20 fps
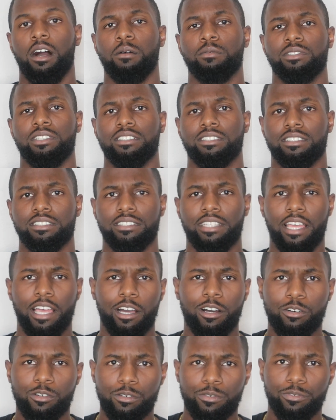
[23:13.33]
such as
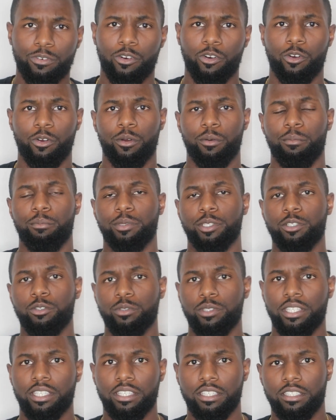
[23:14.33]
health or
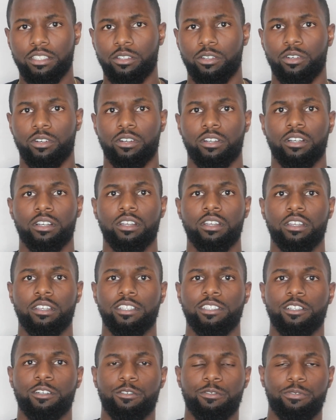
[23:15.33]
beauty or,
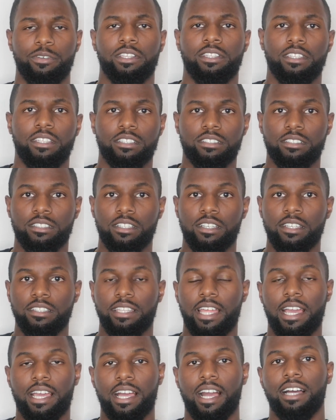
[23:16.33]
you know, fitness.
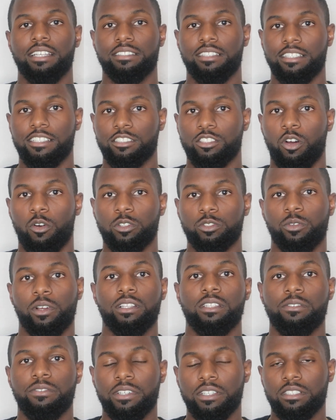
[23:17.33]
That content is always
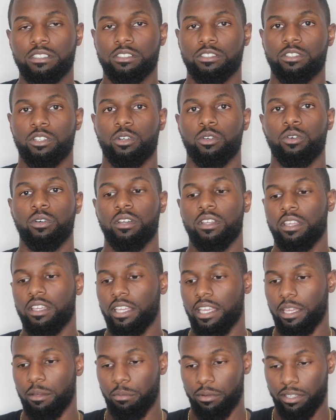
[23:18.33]
relevant, so
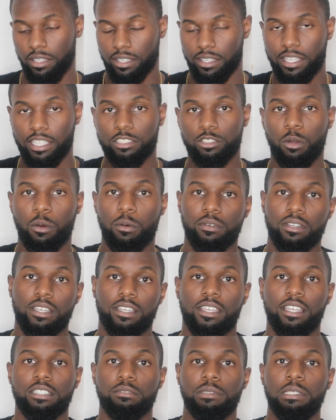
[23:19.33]
it keeps
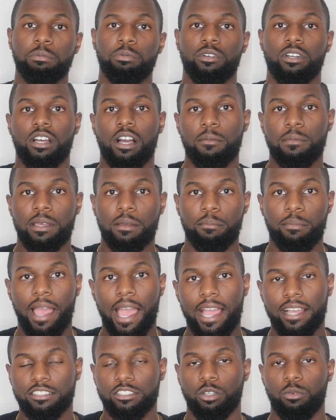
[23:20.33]
people coming
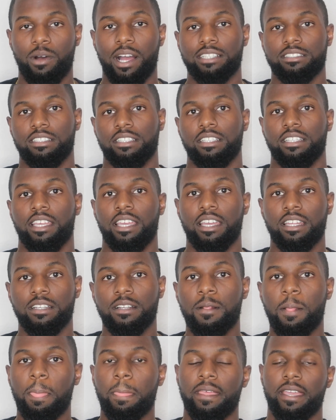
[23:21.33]
back to watch it
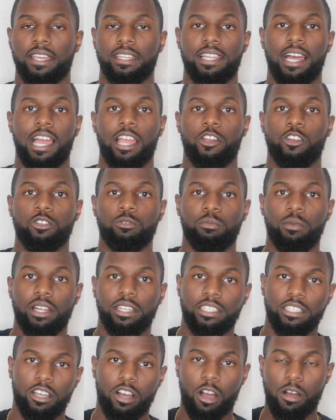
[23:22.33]
again, and I earn
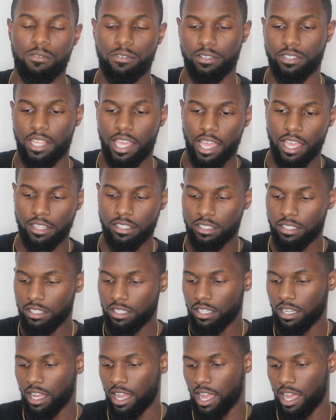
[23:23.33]
money off of that.
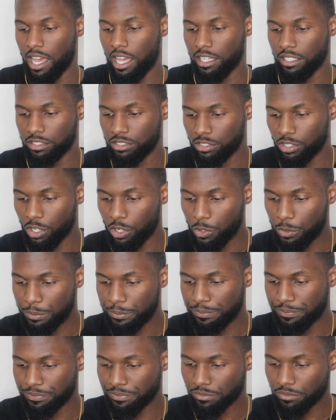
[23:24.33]
So